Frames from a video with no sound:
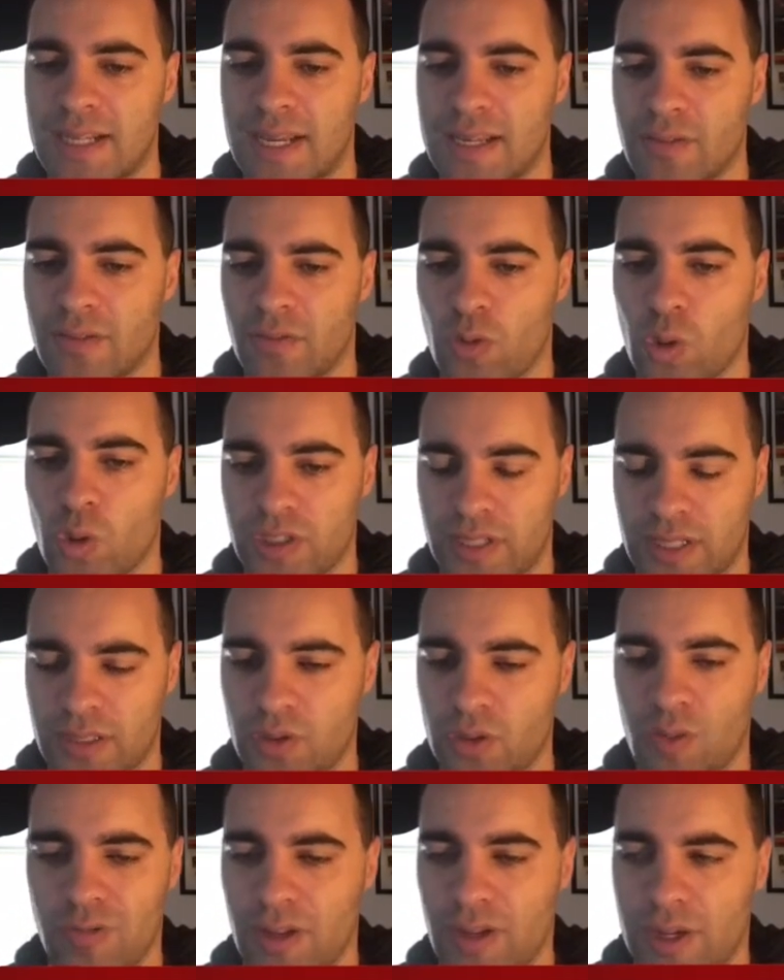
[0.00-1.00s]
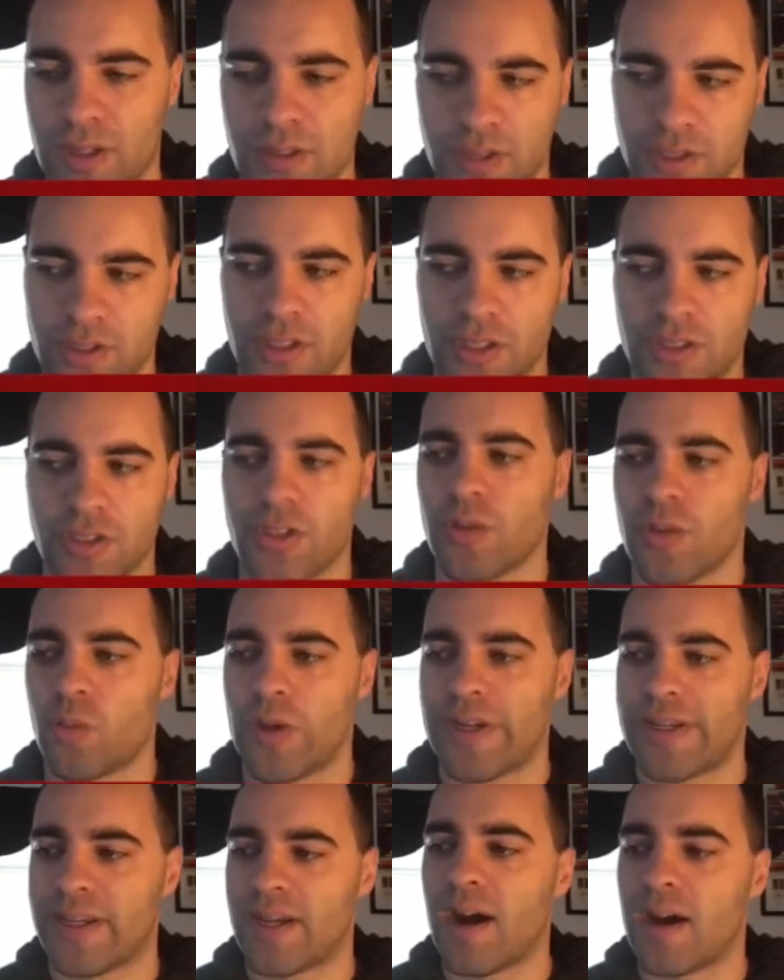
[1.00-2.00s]
and of course, like Soulflare is just such a good
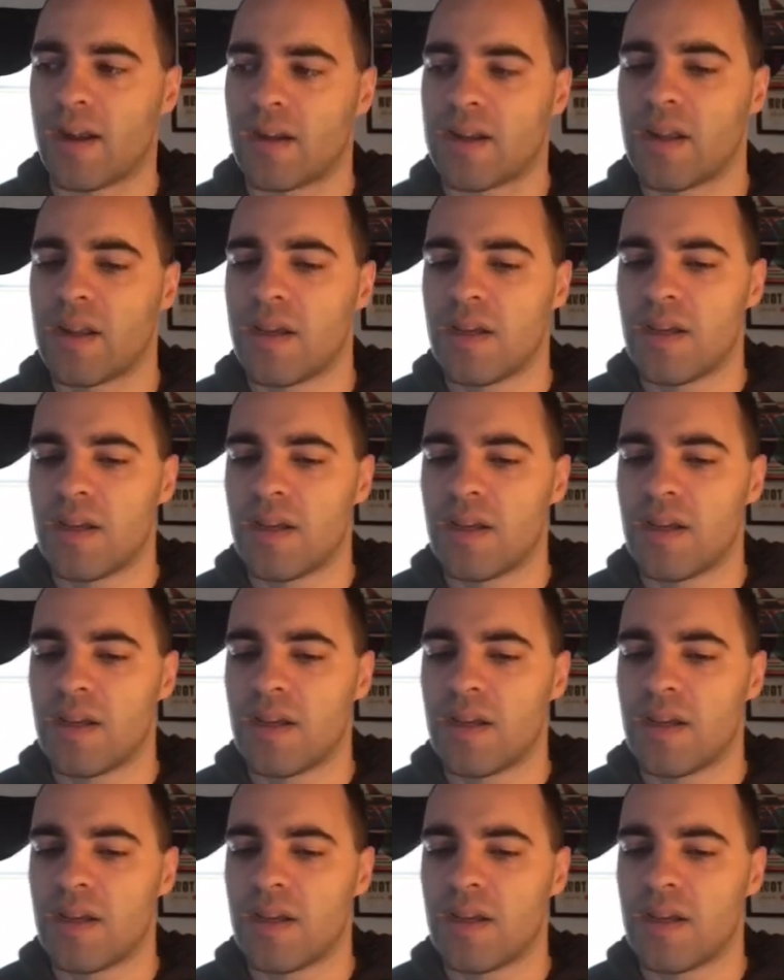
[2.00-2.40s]
win con.